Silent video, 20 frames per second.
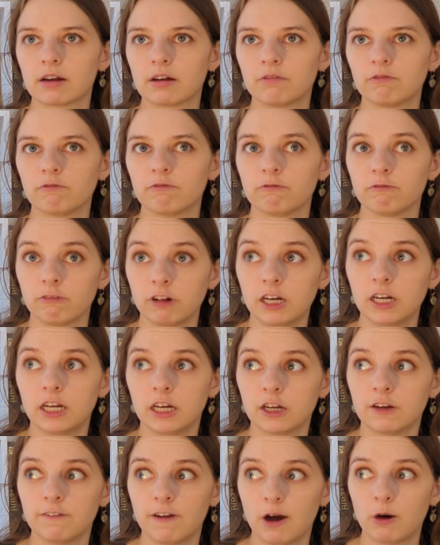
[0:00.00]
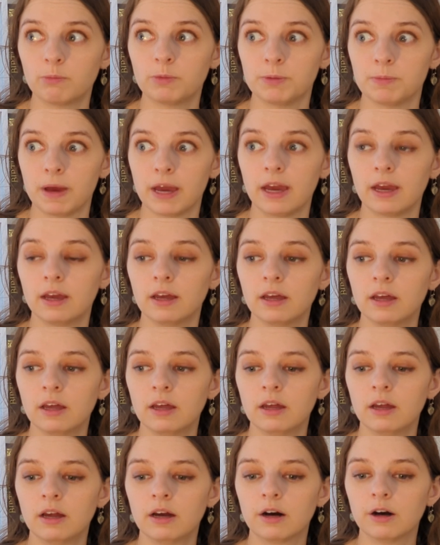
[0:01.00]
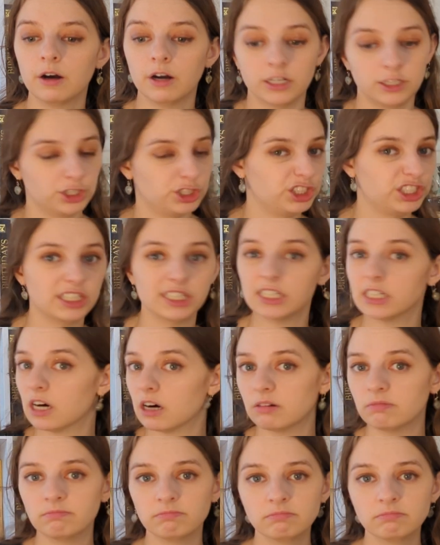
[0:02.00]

really could have helped me, I just didn't know.